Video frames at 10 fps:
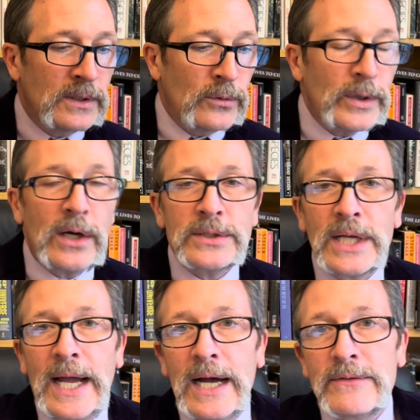We also
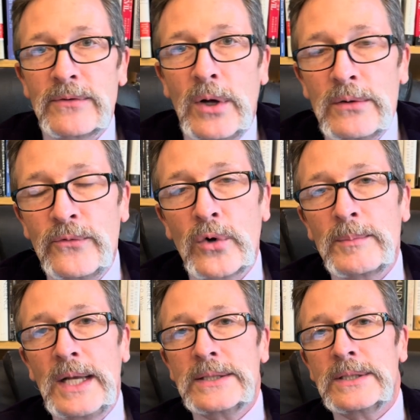have long form
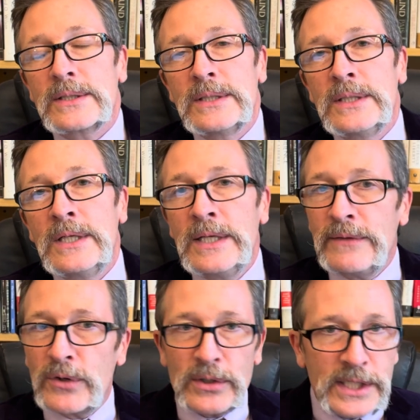lessons. If
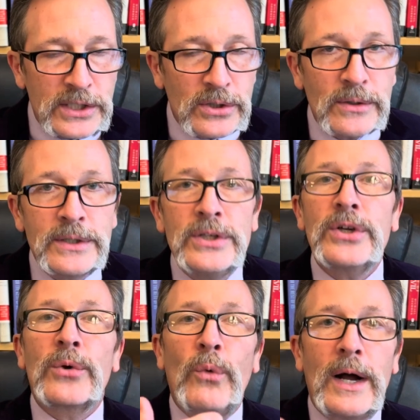you're a teacher, you
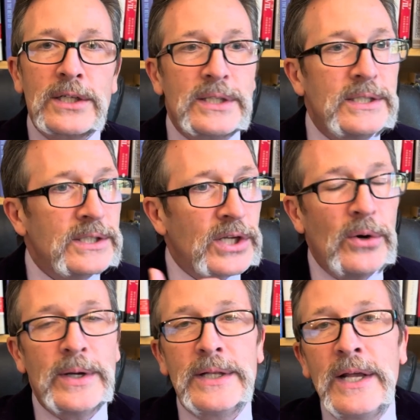can watch these and
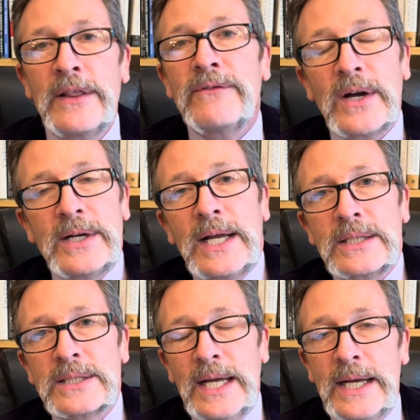go in the very
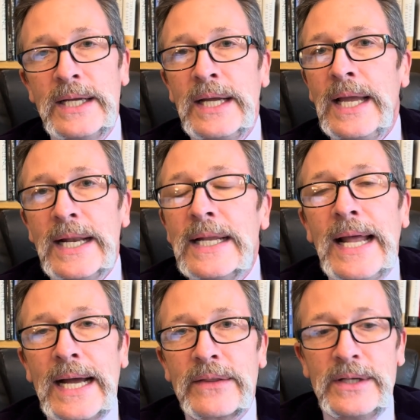next day and
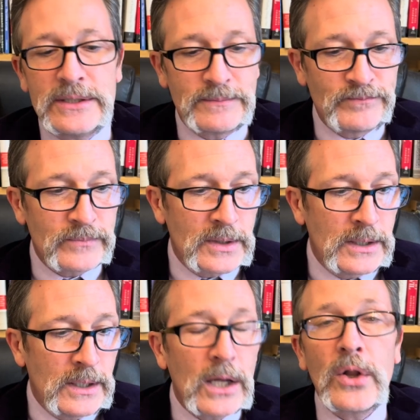enact these.
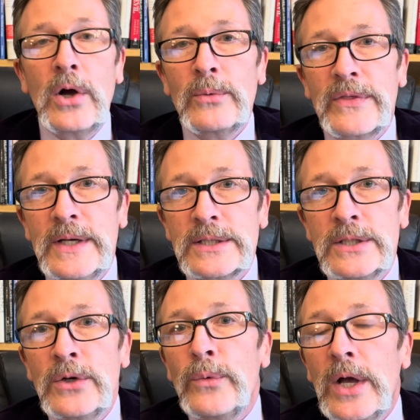Along with this,
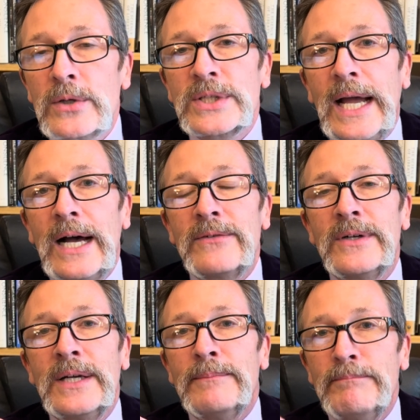we also have
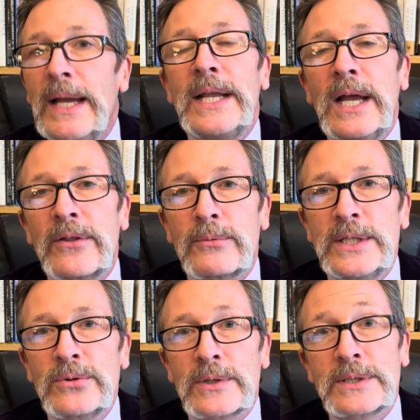many other
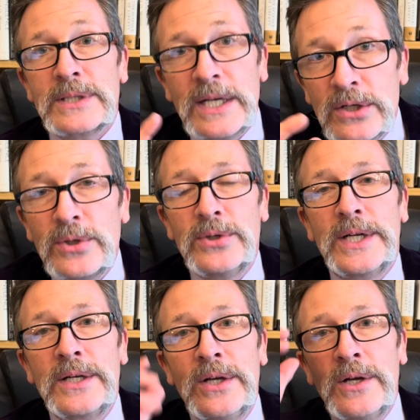resources,
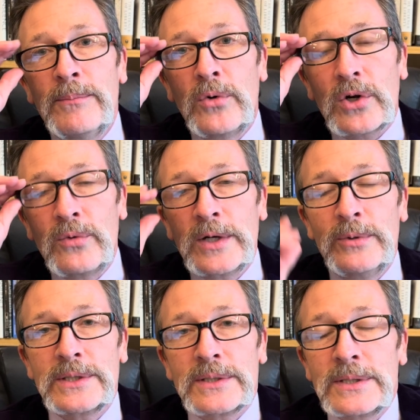including more quick
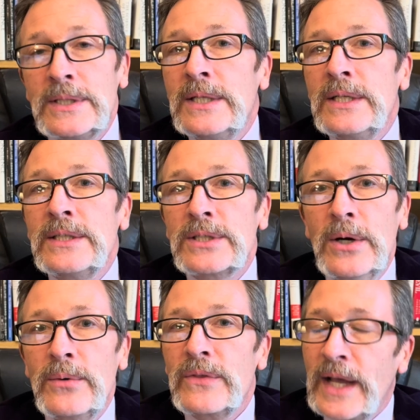quizzes.
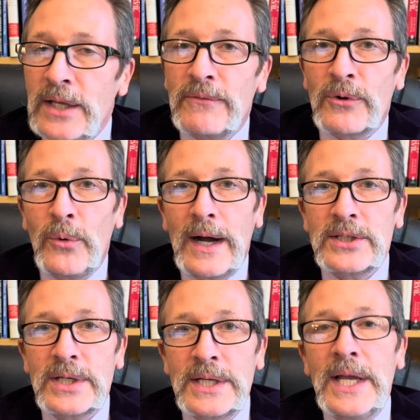So thank you for
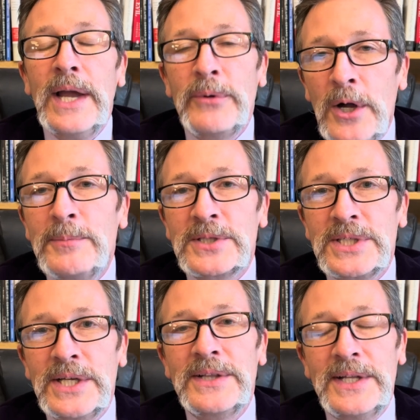watching, and we hope to
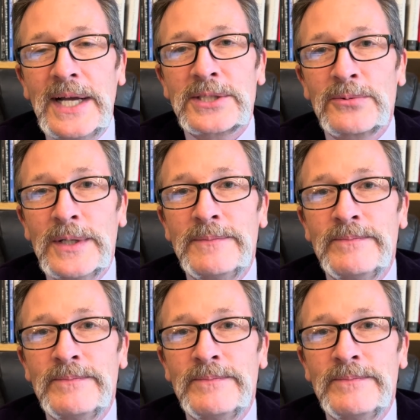see you in the next one.